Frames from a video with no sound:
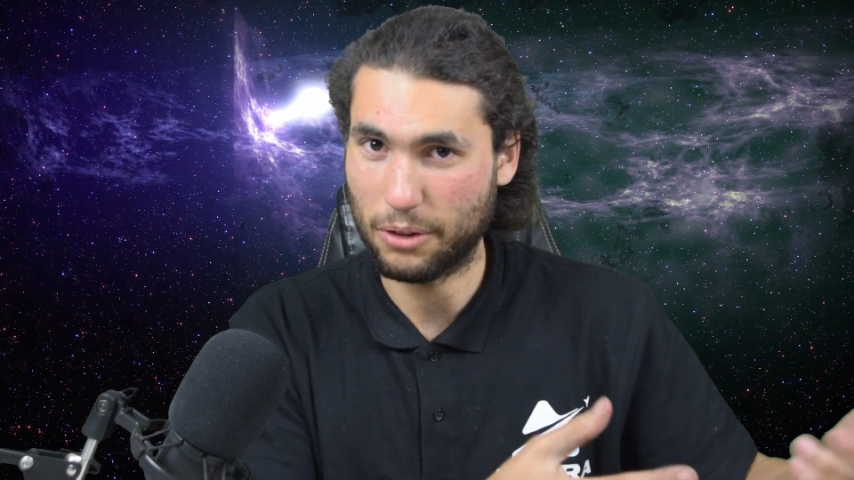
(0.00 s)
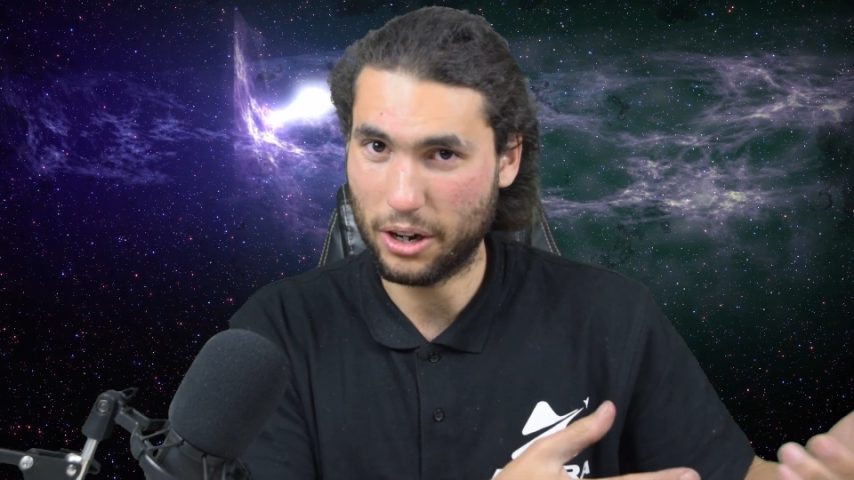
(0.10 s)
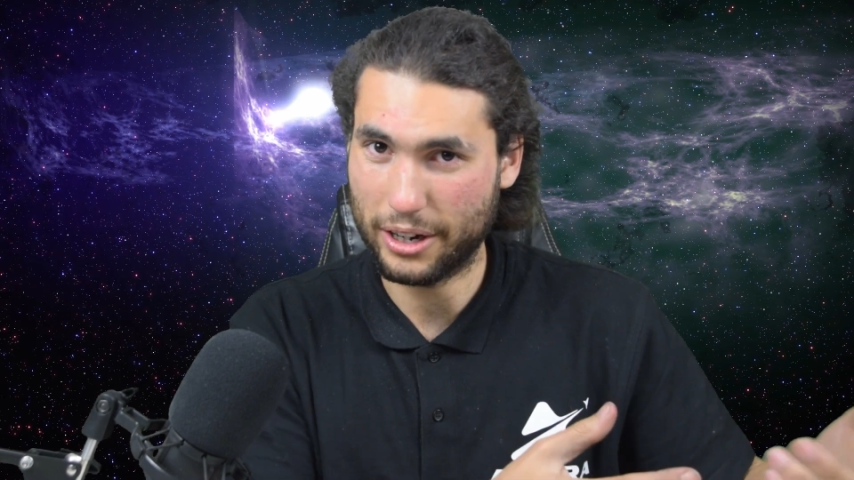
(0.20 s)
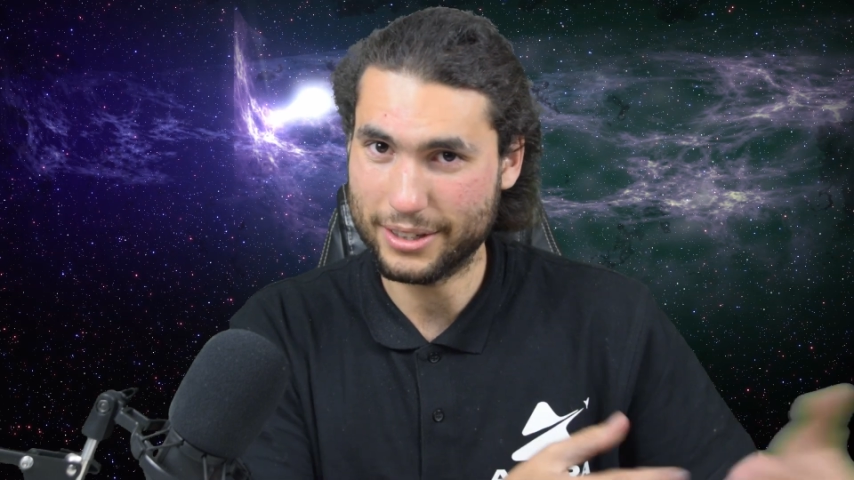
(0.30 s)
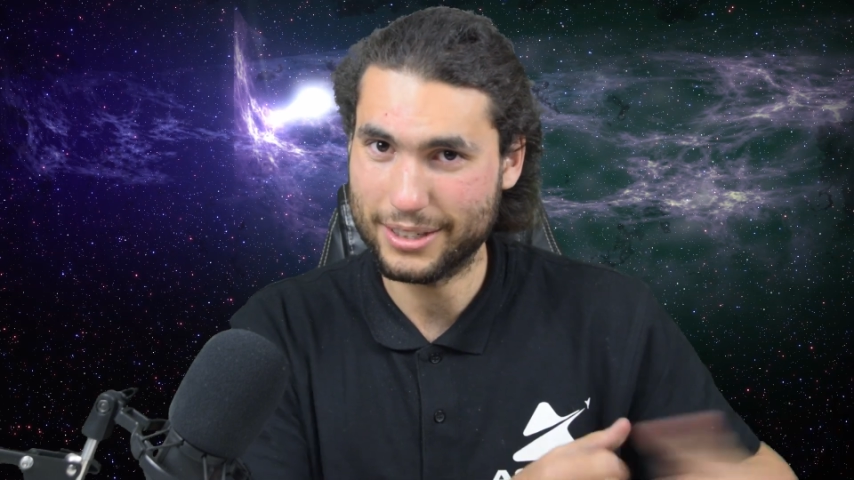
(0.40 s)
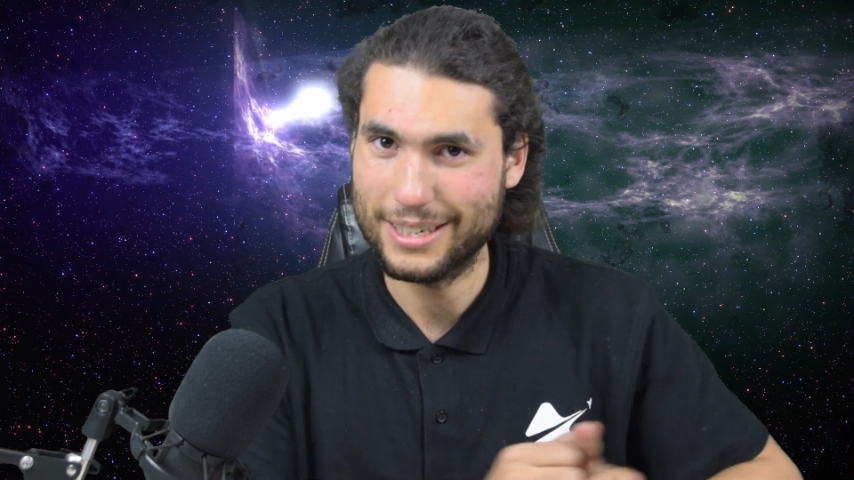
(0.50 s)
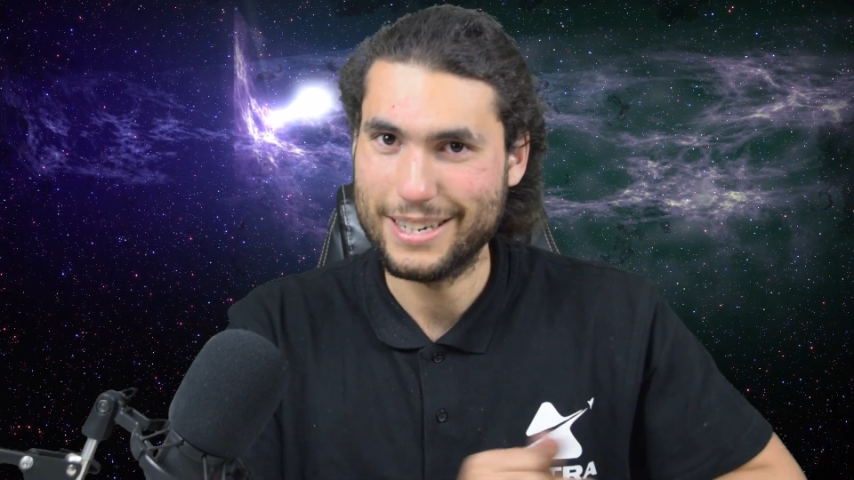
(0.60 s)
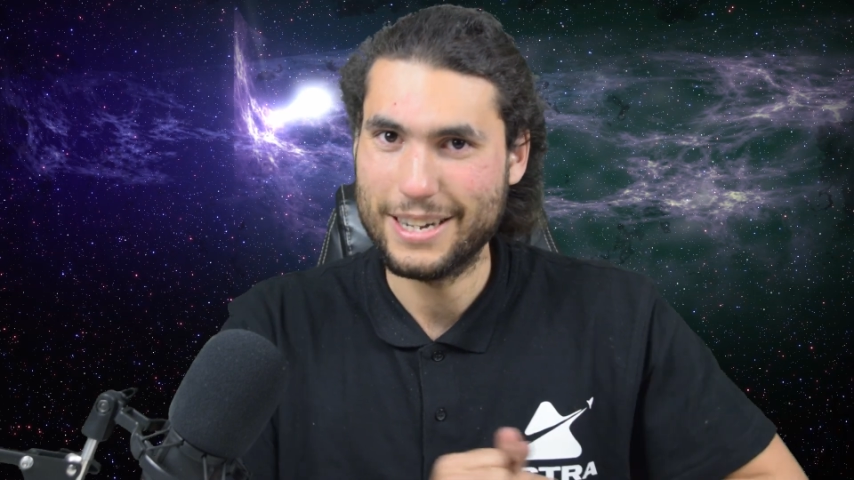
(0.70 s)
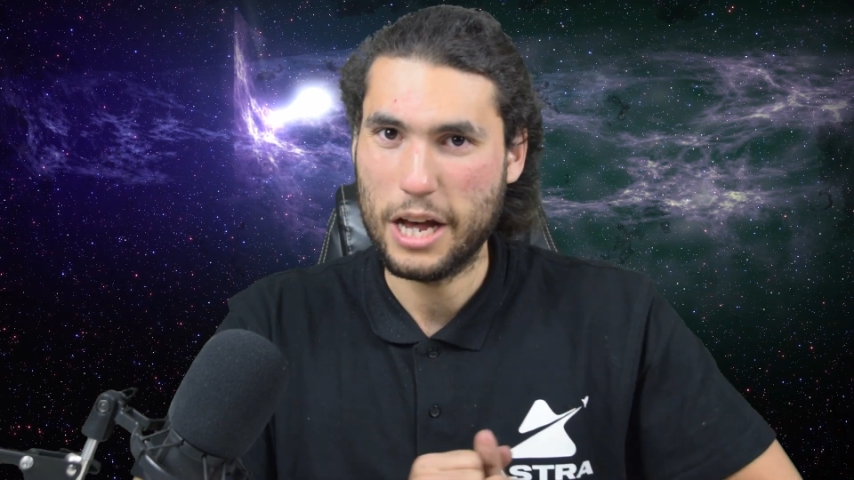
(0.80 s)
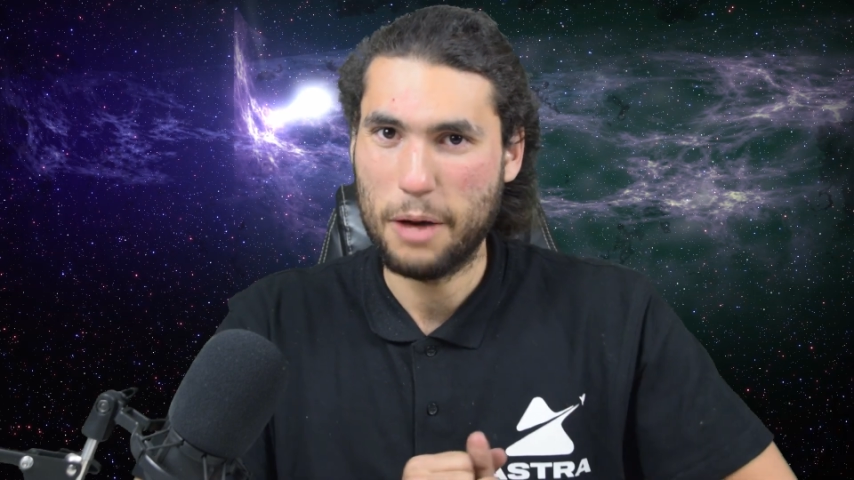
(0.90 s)
rocket,
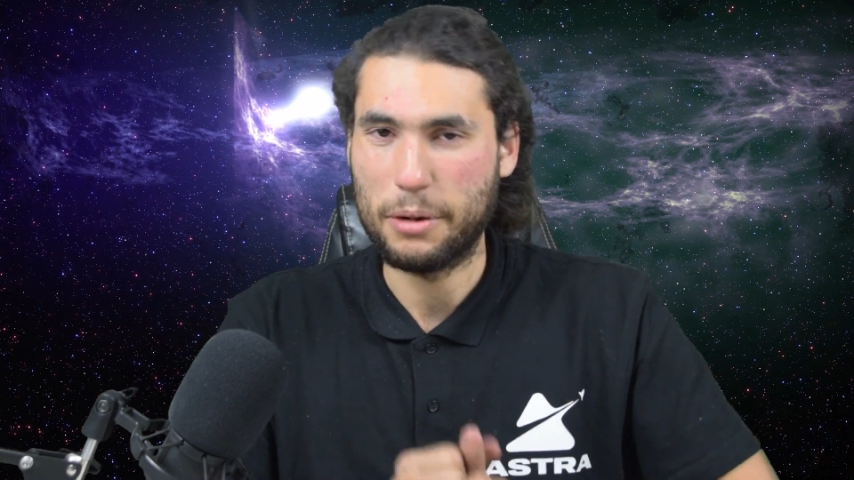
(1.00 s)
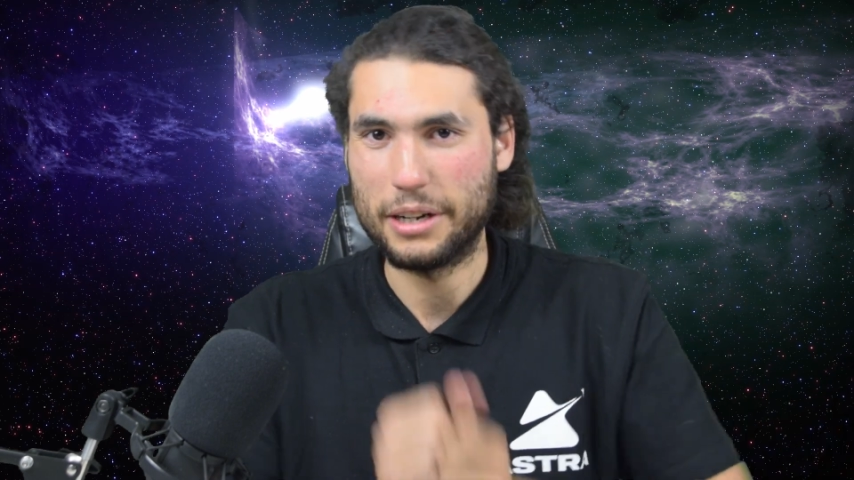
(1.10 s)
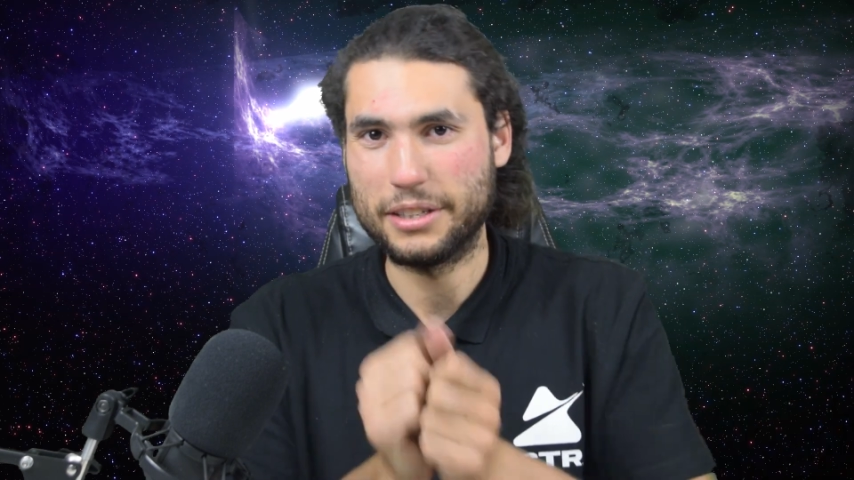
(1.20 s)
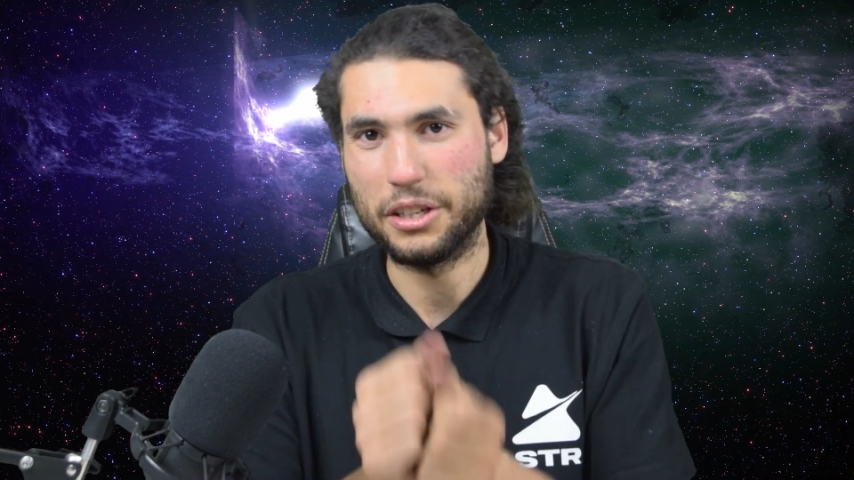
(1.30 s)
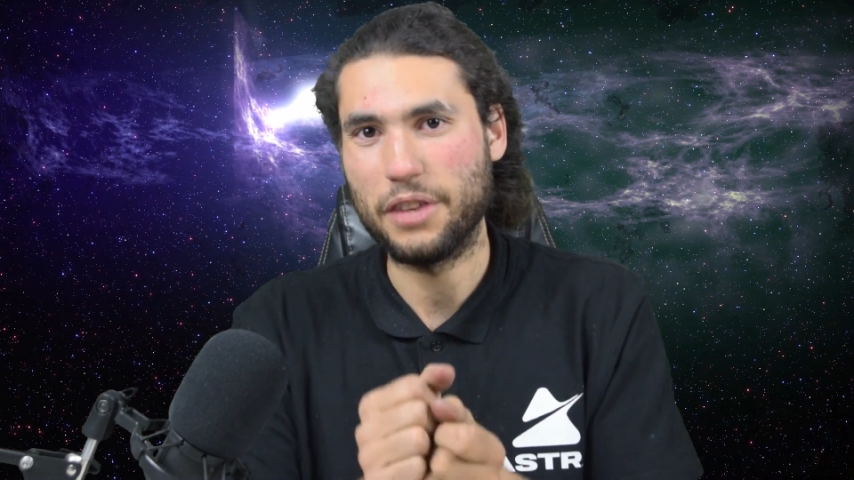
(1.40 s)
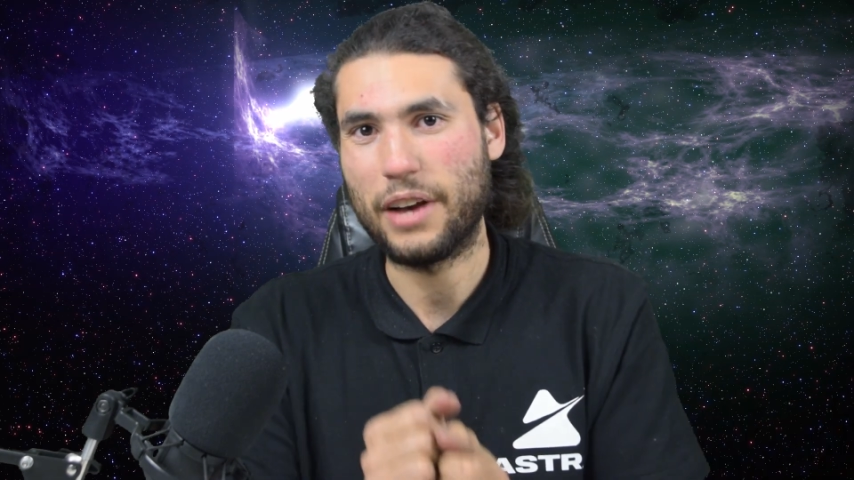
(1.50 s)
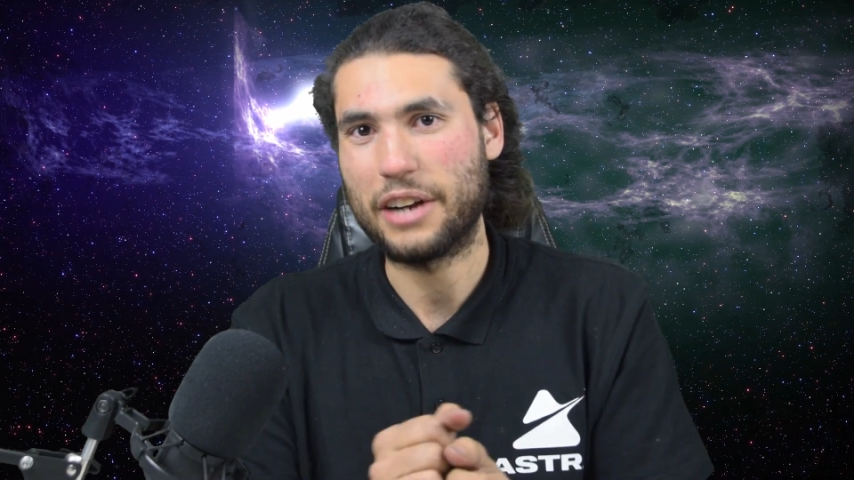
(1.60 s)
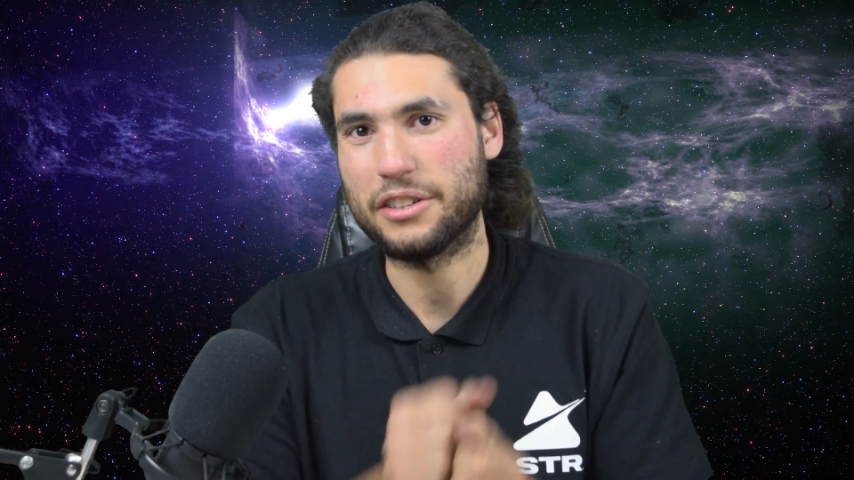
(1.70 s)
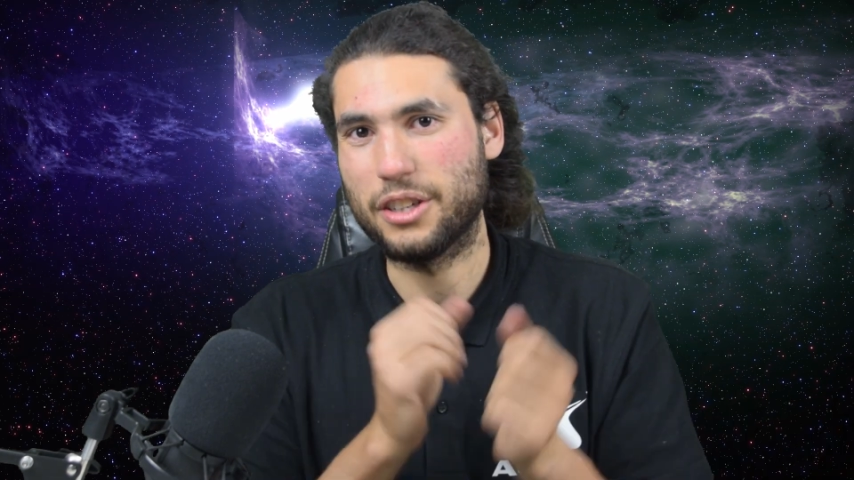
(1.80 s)
but until you've actually